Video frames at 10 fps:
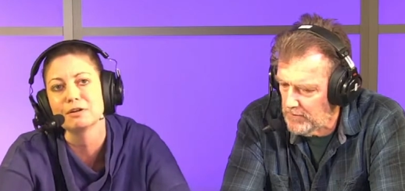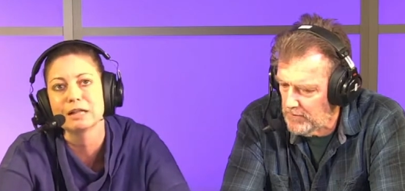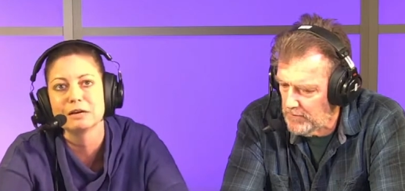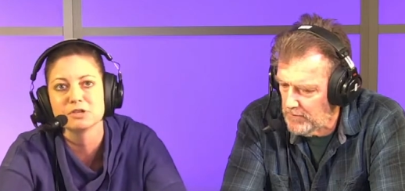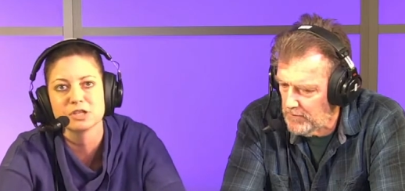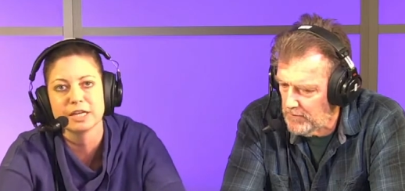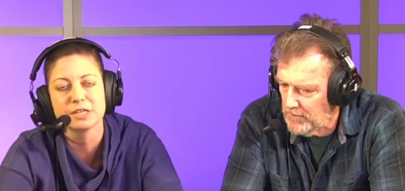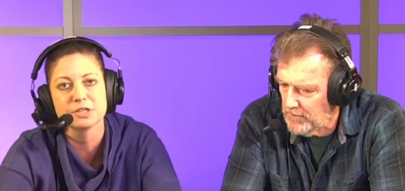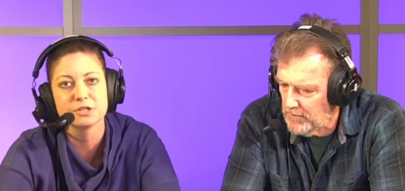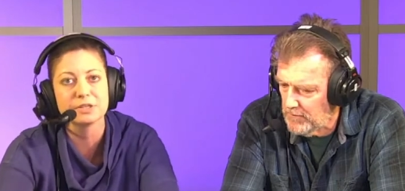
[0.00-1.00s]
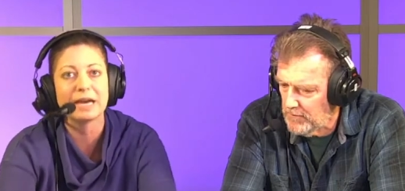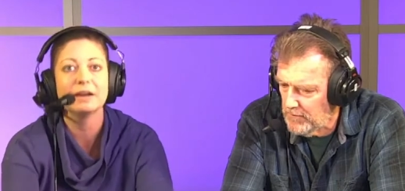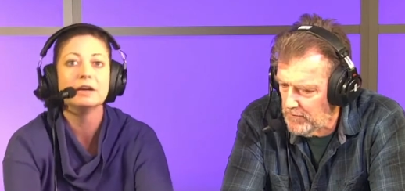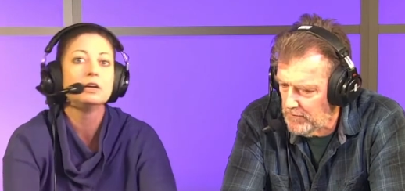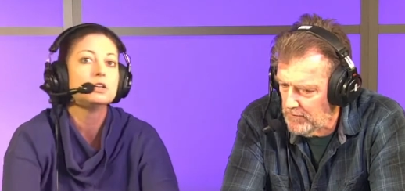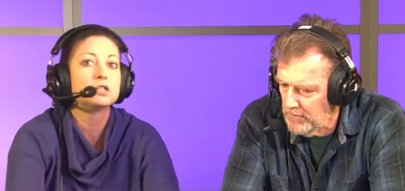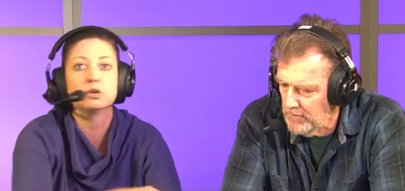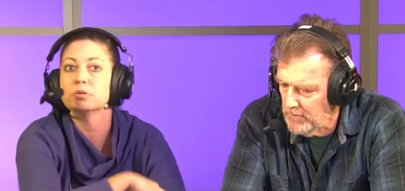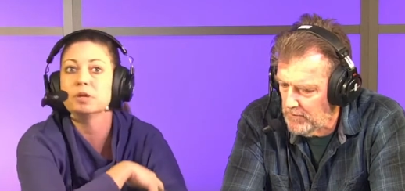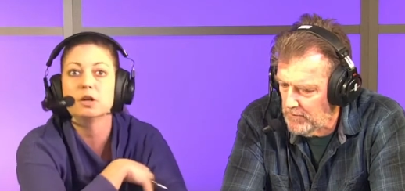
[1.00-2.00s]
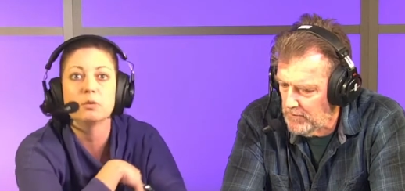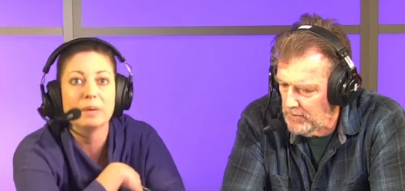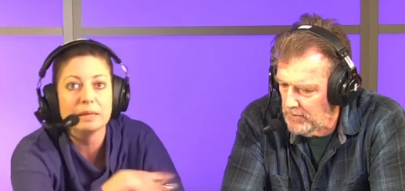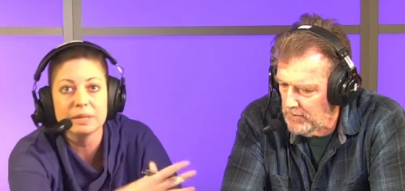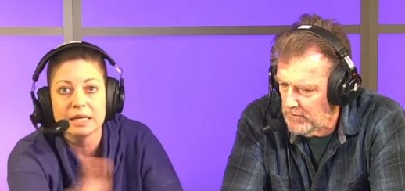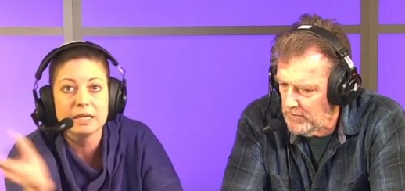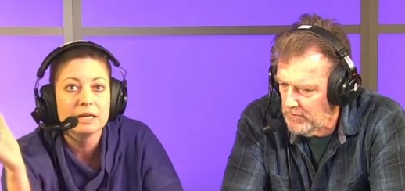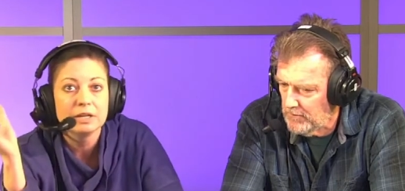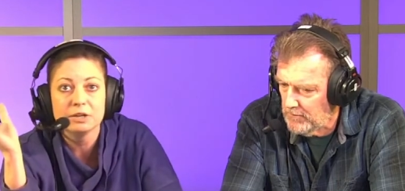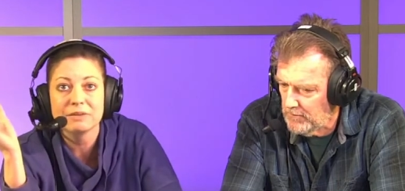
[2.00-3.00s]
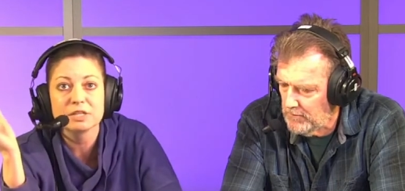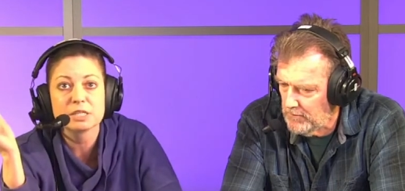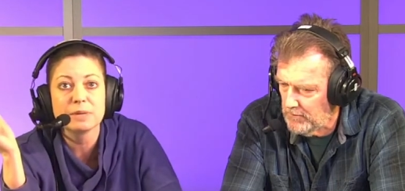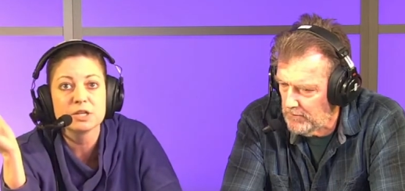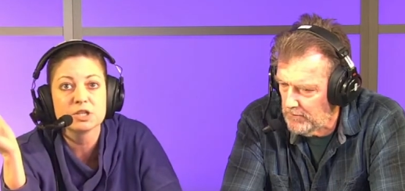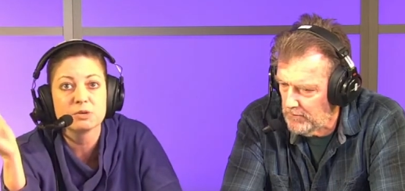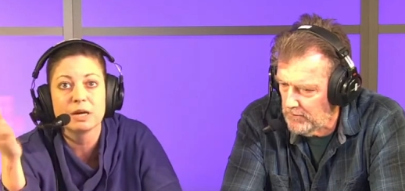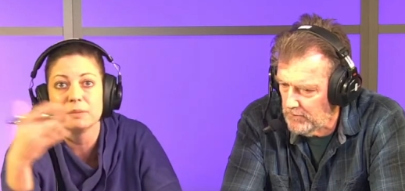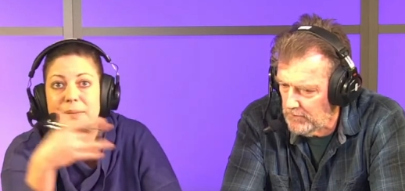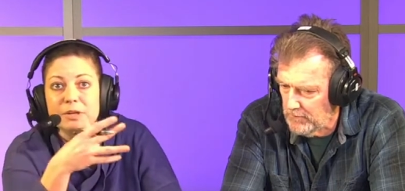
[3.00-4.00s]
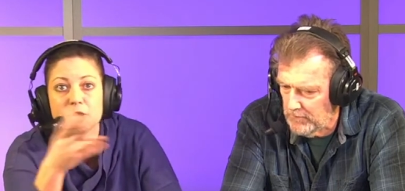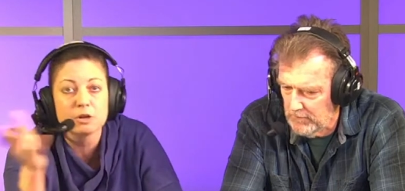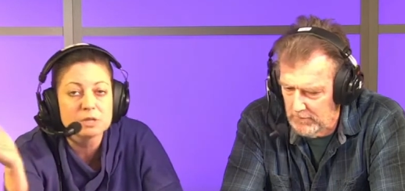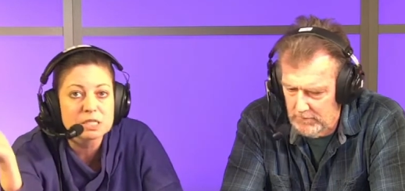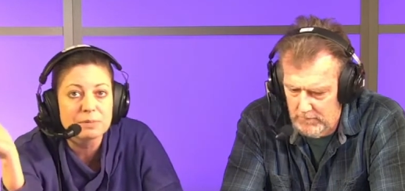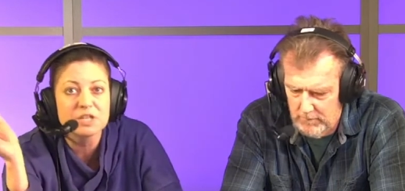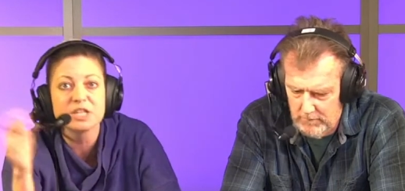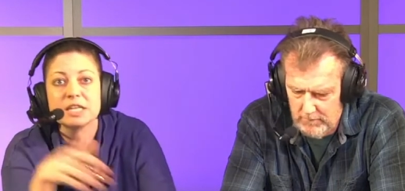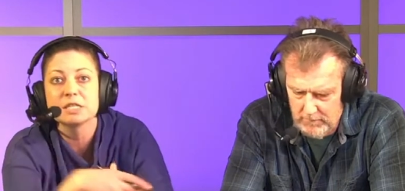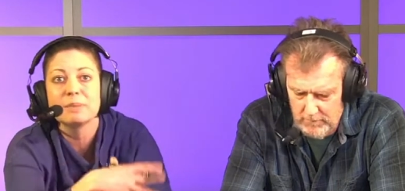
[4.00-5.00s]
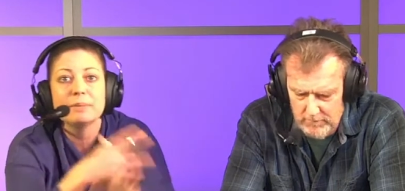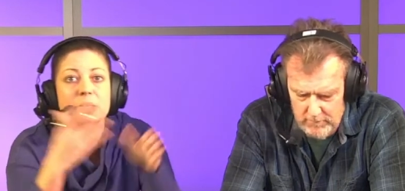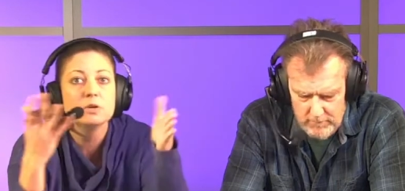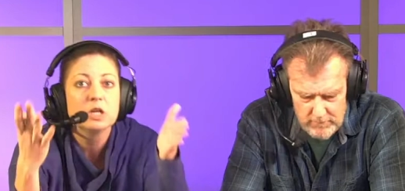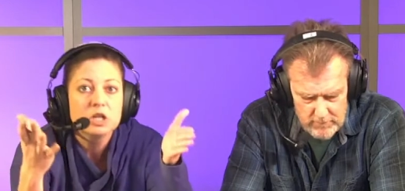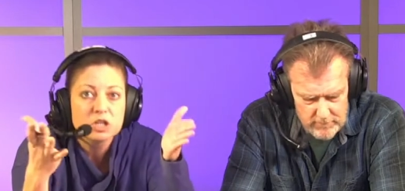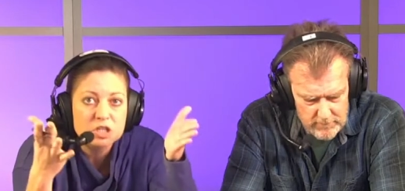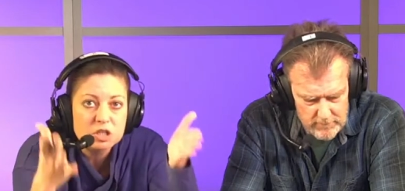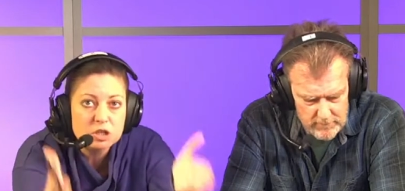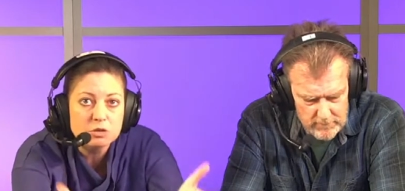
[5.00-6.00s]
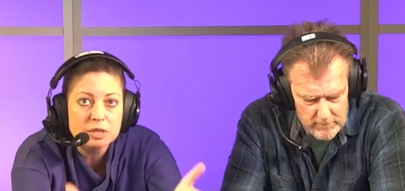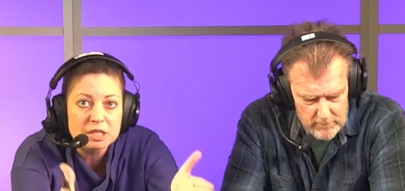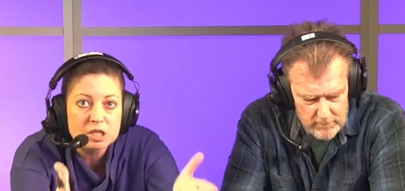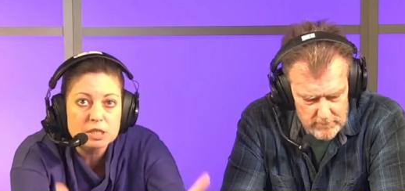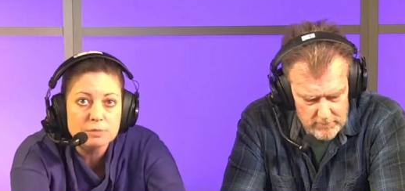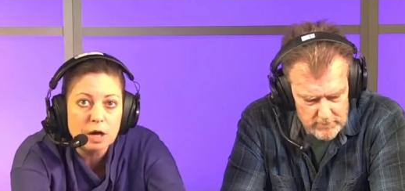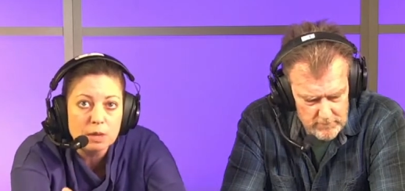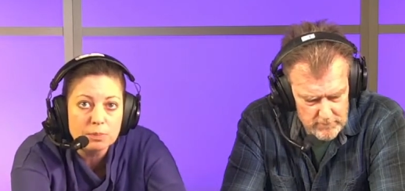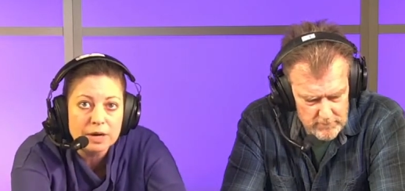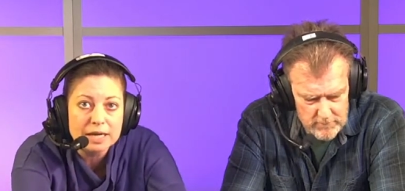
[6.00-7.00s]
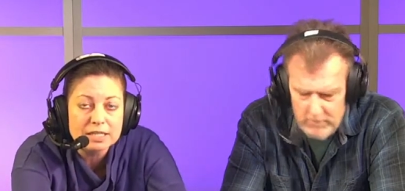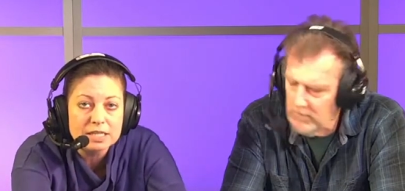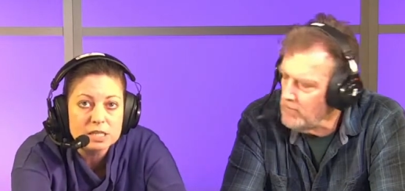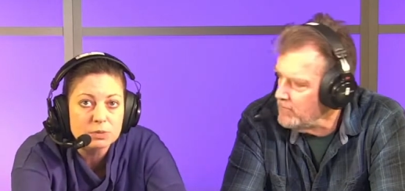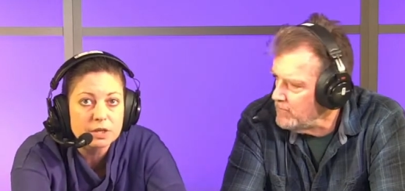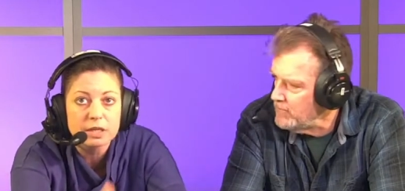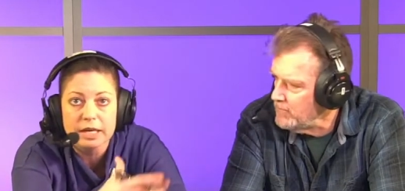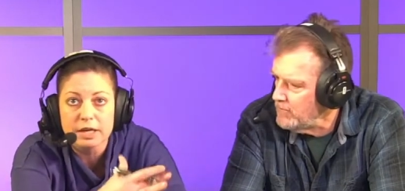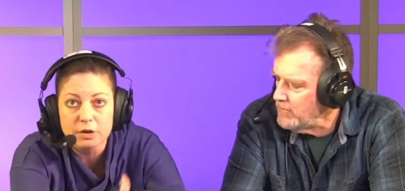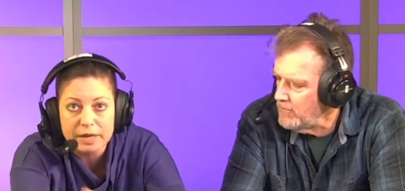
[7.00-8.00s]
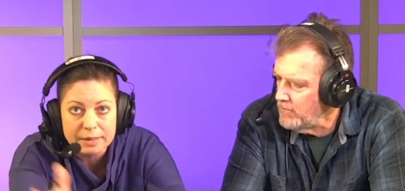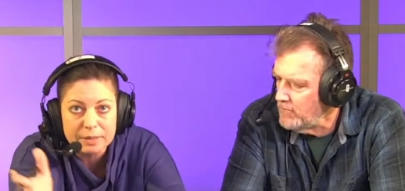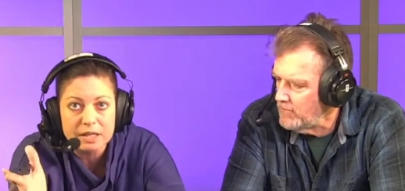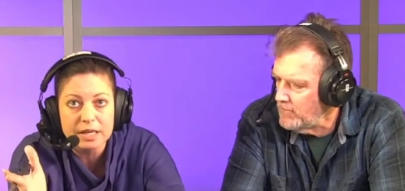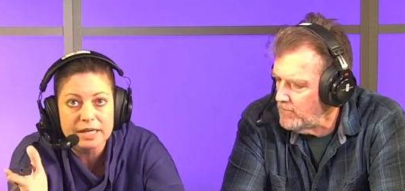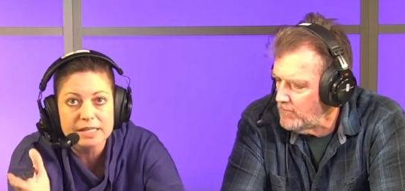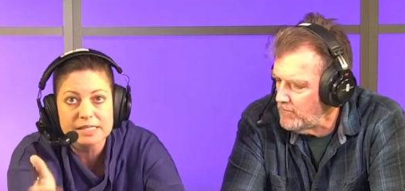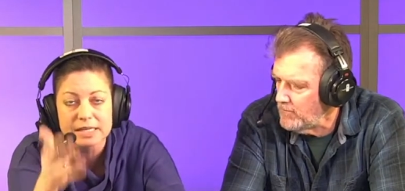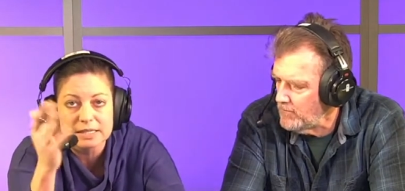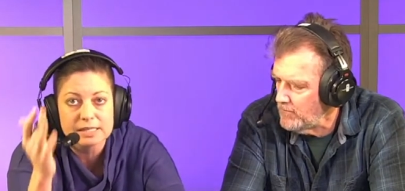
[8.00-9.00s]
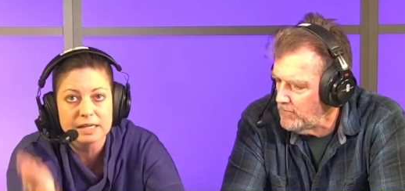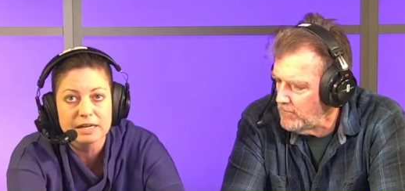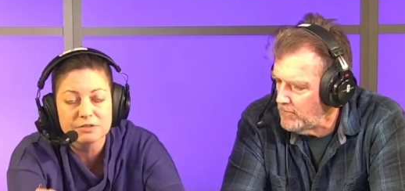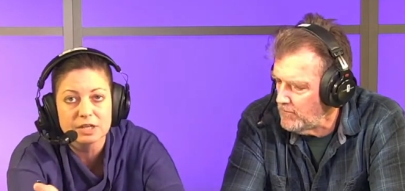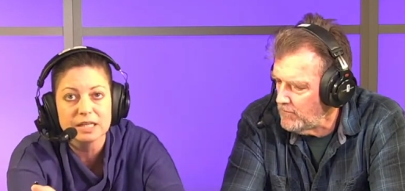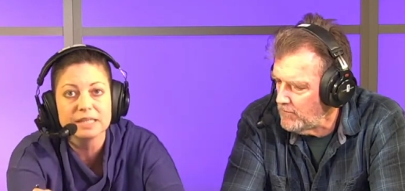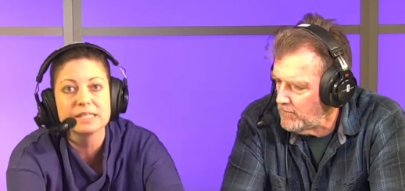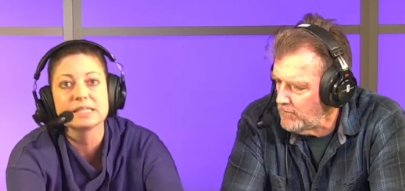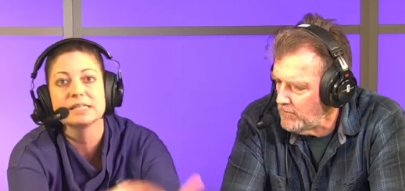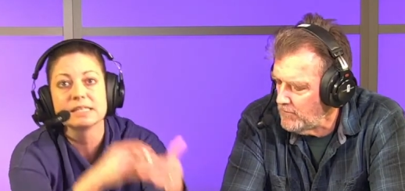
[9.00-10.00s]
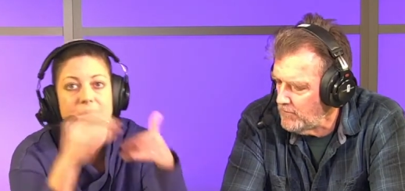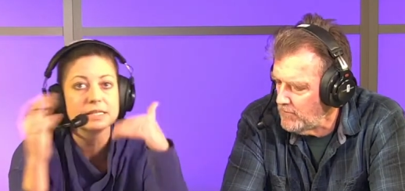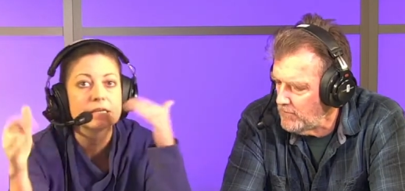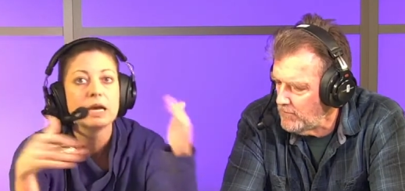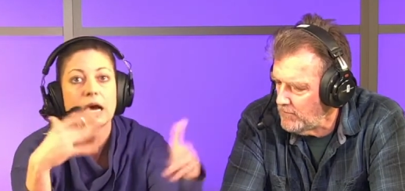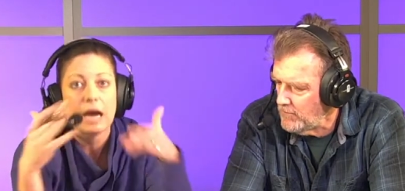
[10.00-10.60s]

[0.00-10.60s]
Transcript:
Speaker 1: our whole house change and do that. So you know maybe you haven't smudged in a while. Maybe you don't know what smudging is. Maybe you just do this small practice where you're like, okay, I'm gonna light incense, and after I light this incense,